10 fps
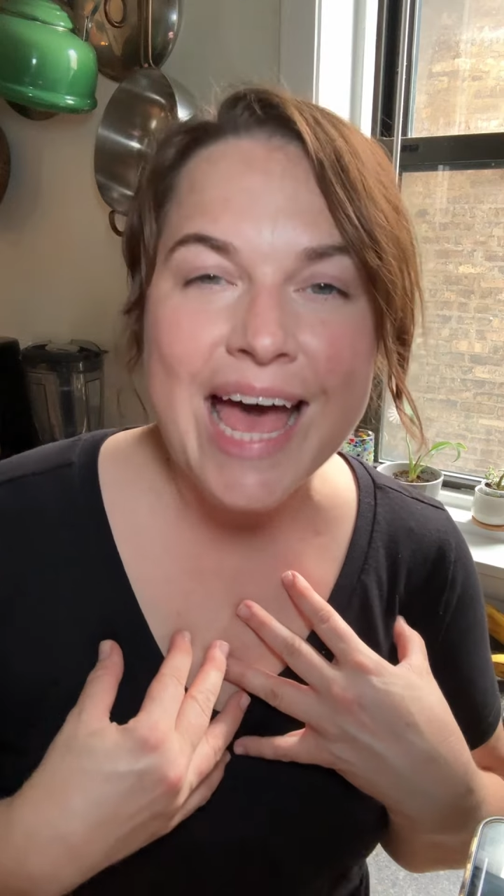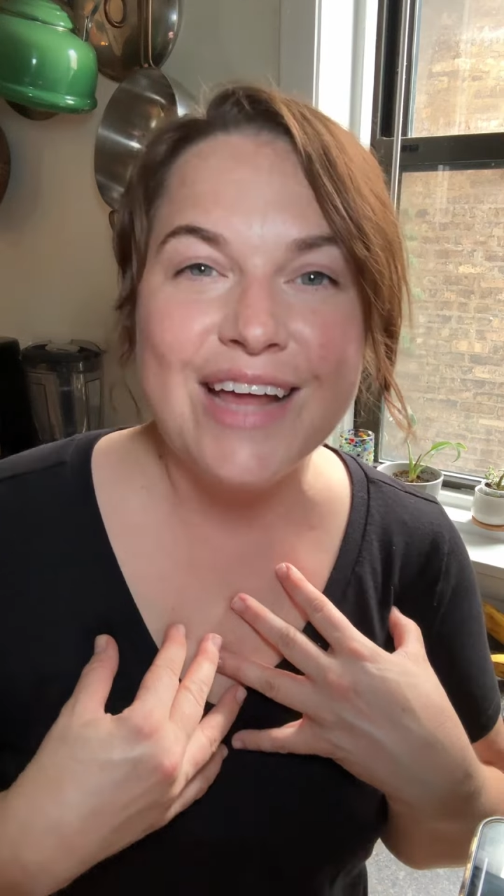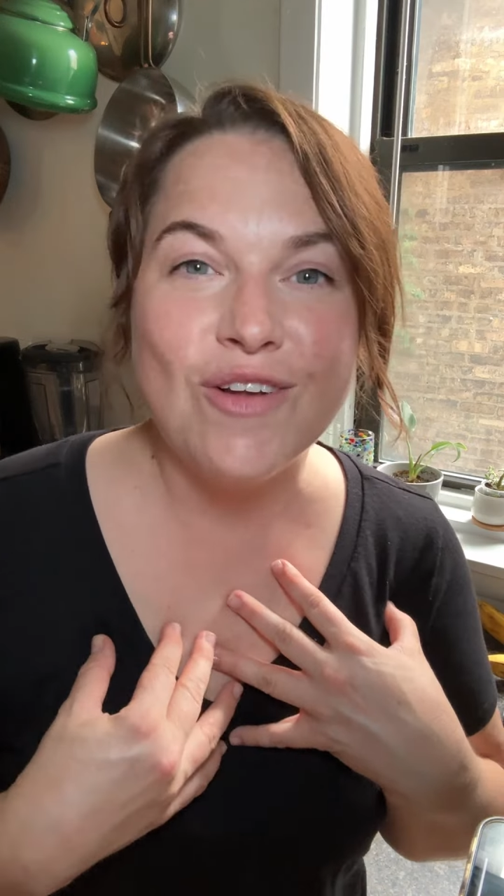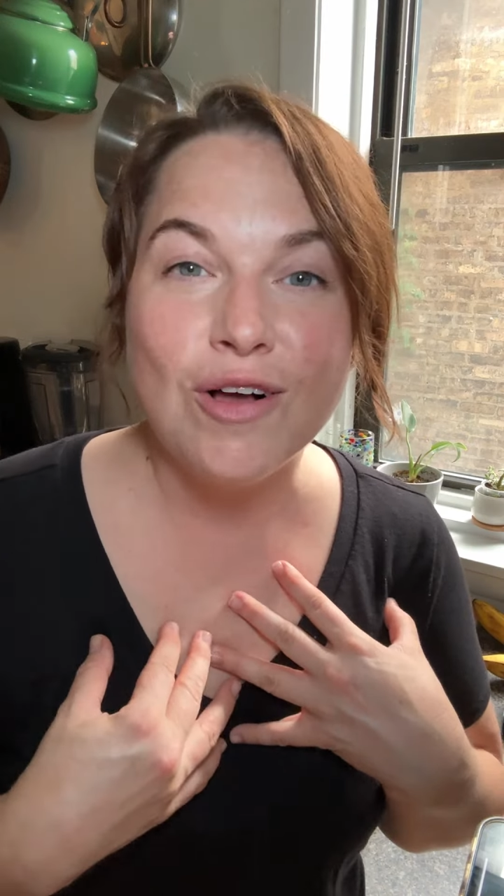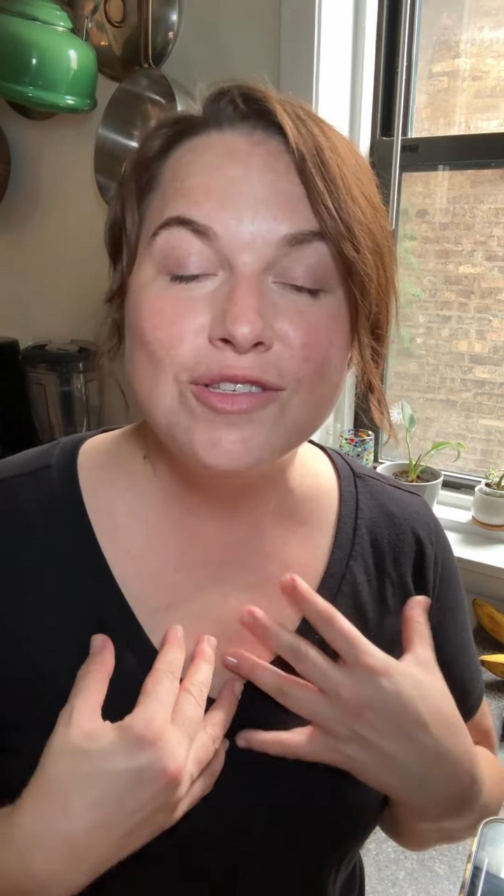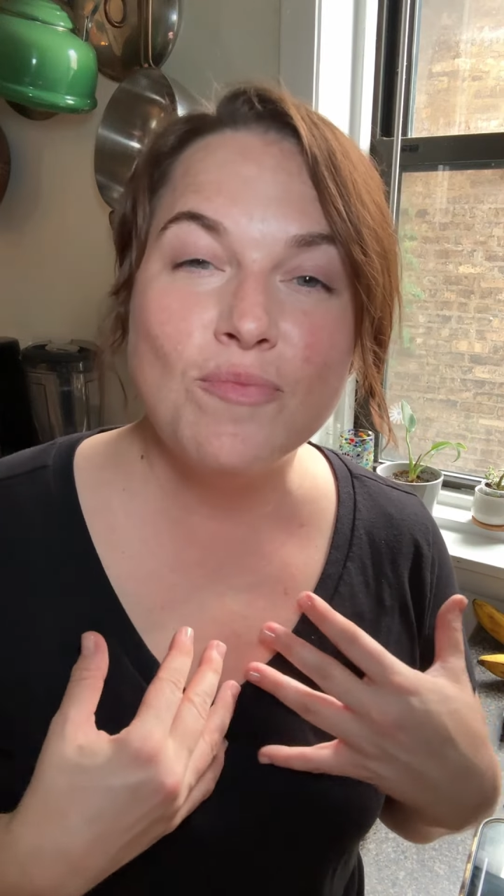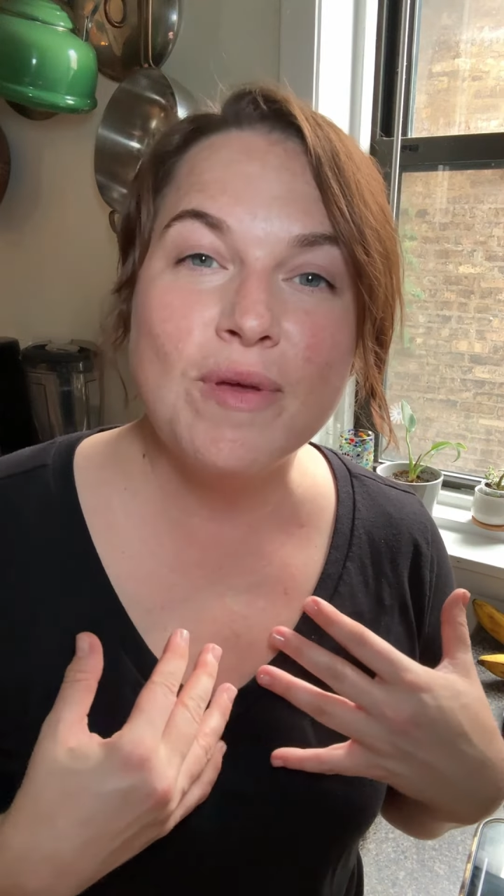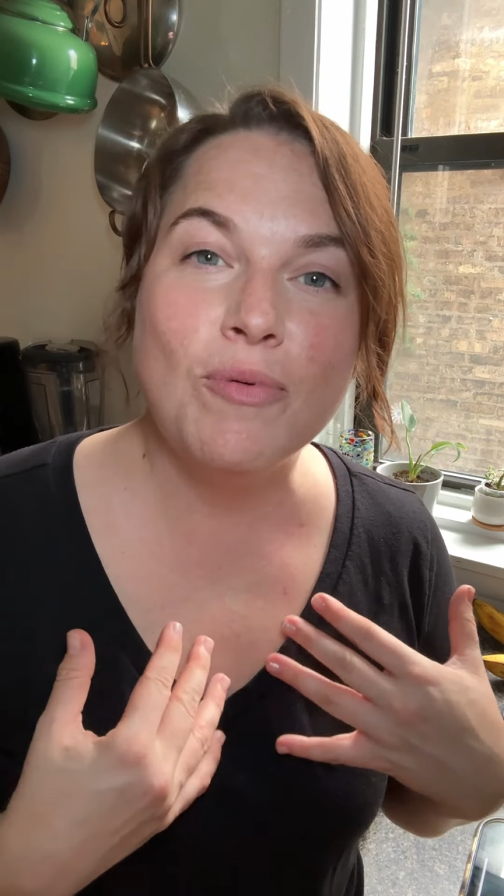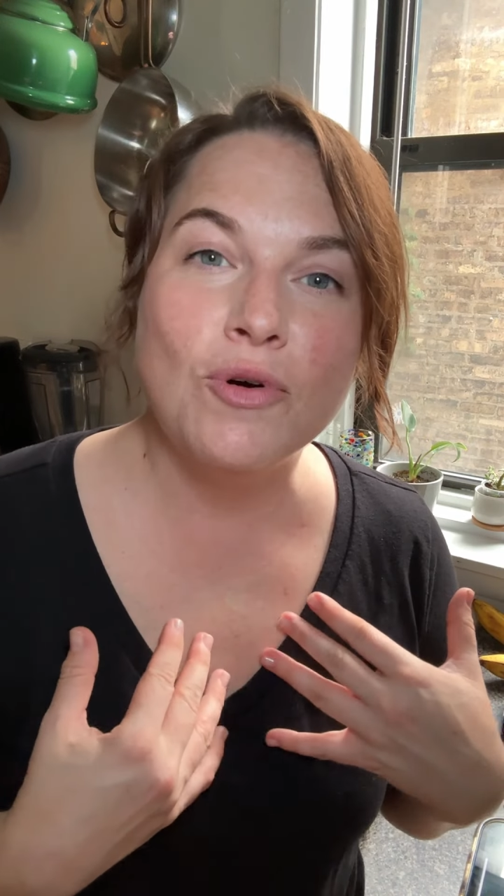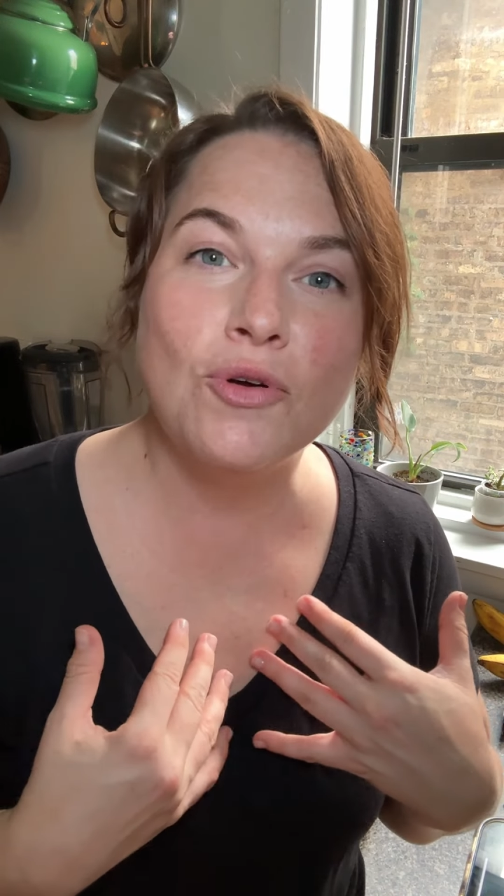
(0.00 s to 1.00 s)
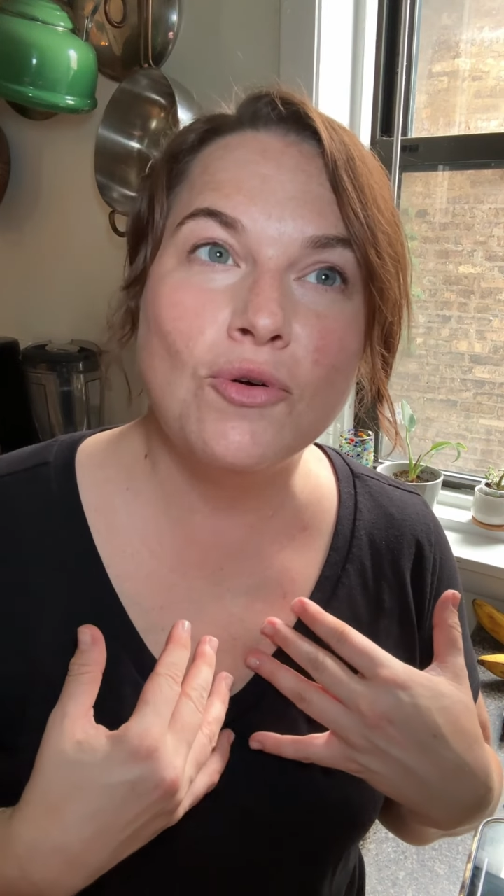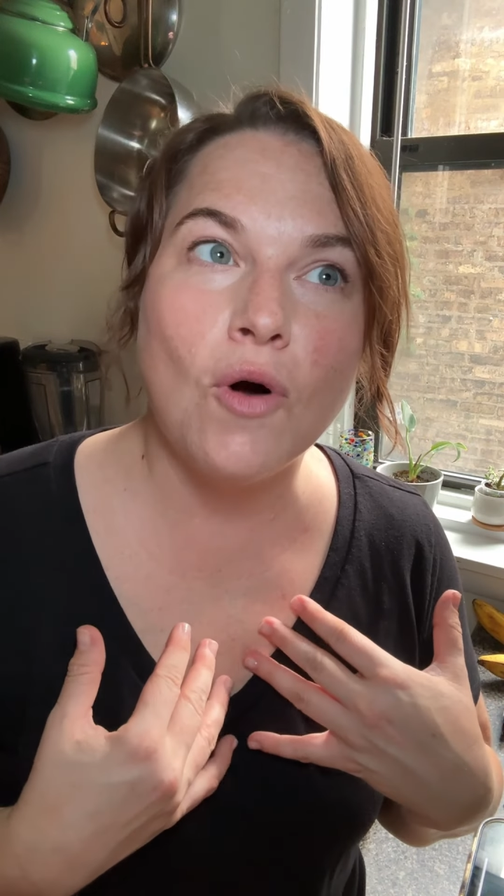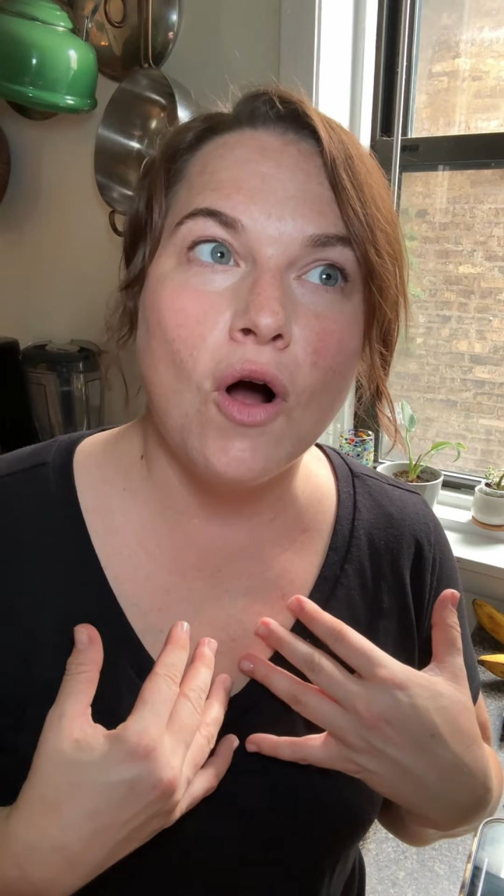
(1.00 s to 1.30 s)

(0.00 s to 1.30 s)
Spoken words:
and also people who